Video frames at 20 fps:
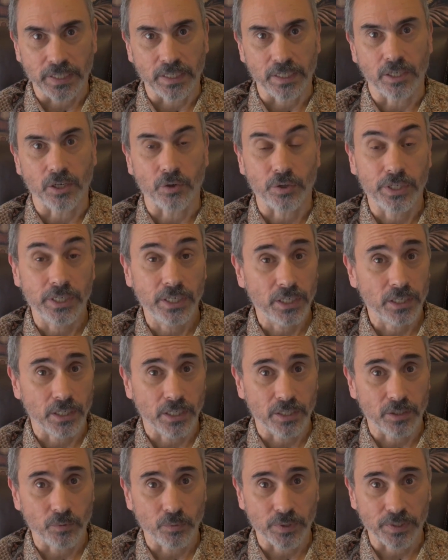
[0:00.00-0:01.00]
and
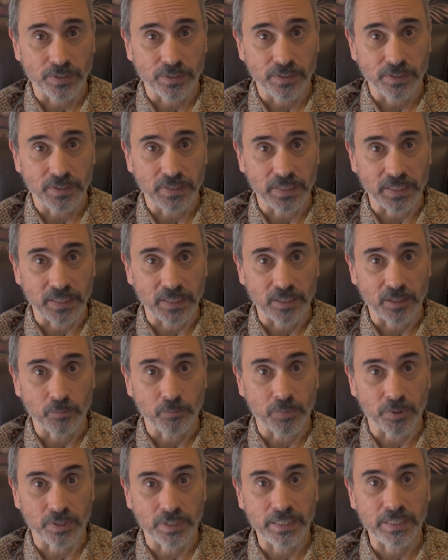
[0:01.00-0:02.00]
coherent with the
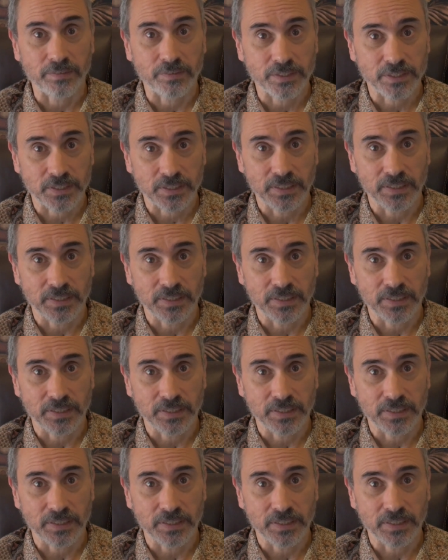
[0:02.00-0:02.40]
beliefs